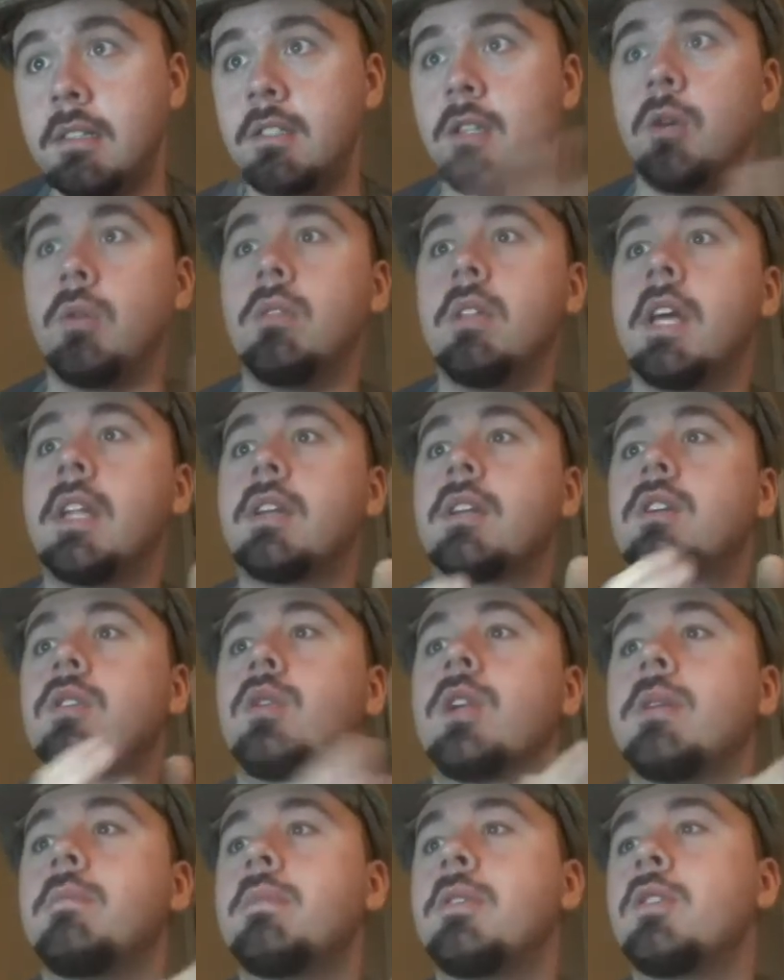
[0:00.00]
Don't let it
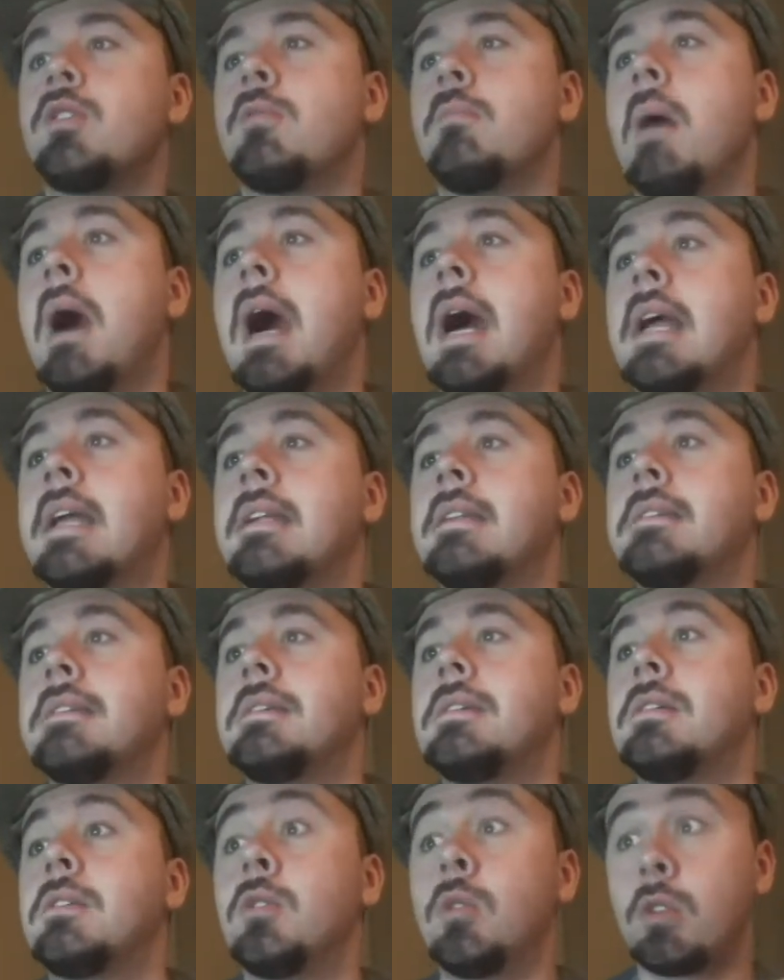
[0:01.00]
creep in your mind.
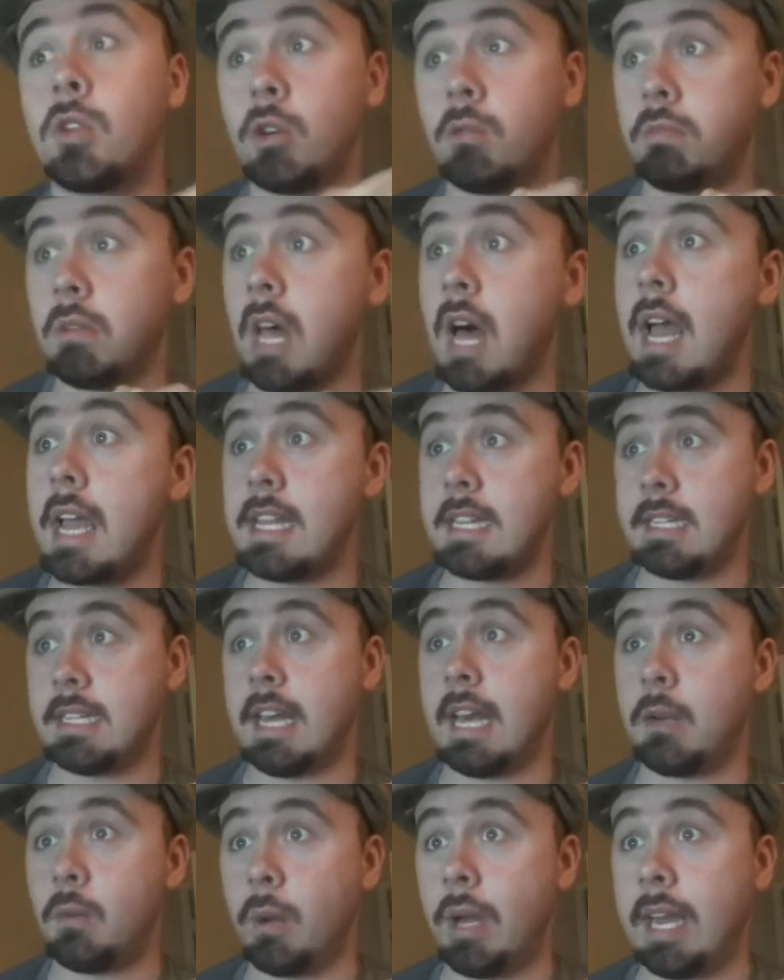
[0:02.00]
You'll go blind
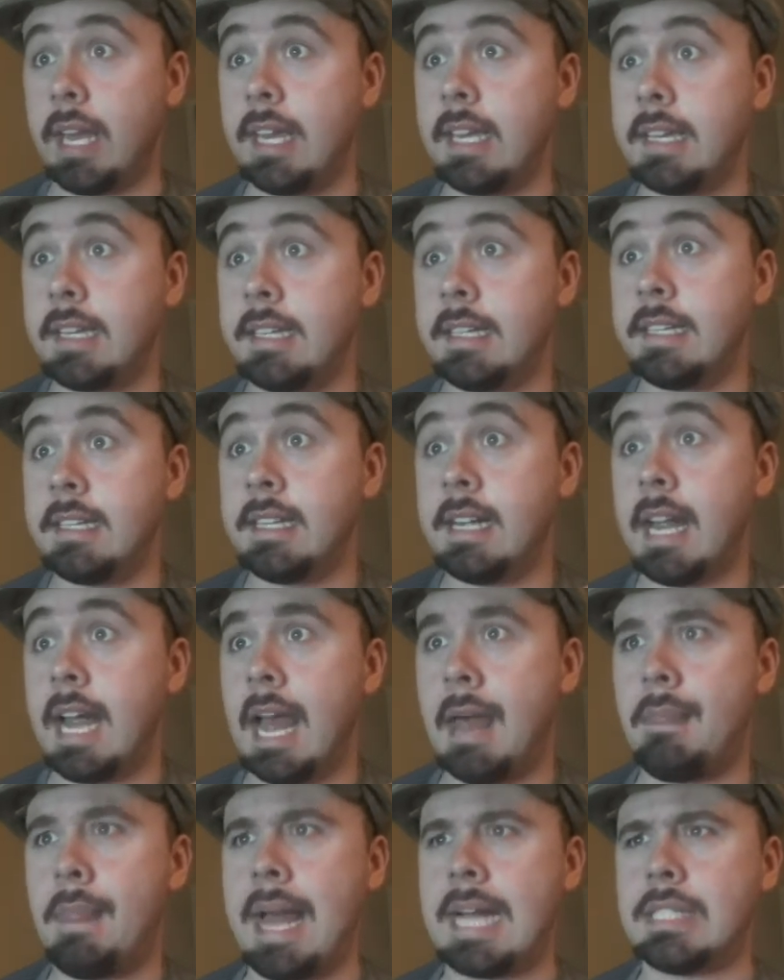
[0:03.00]
that way.
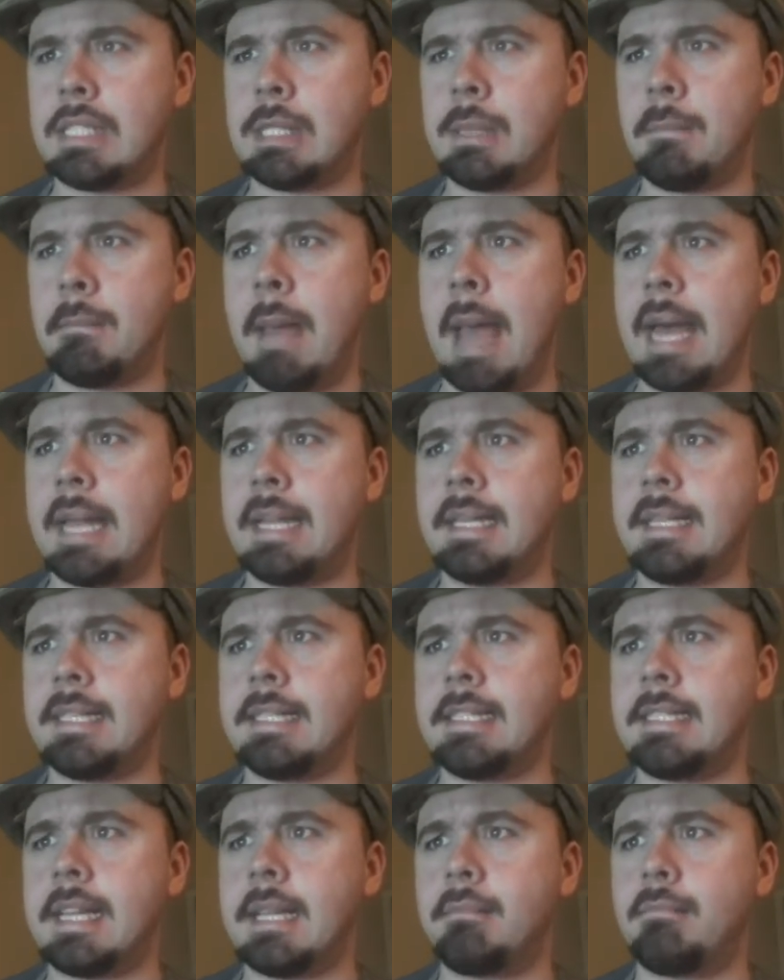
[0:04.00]
And that's a
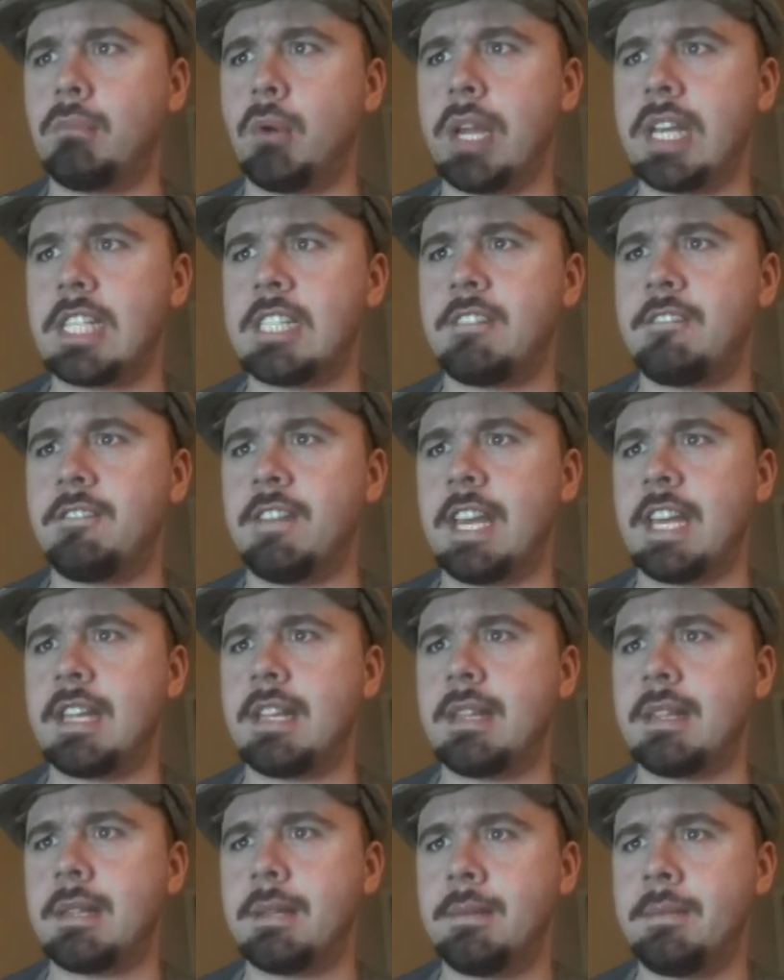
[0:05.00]
madness that breaks faith.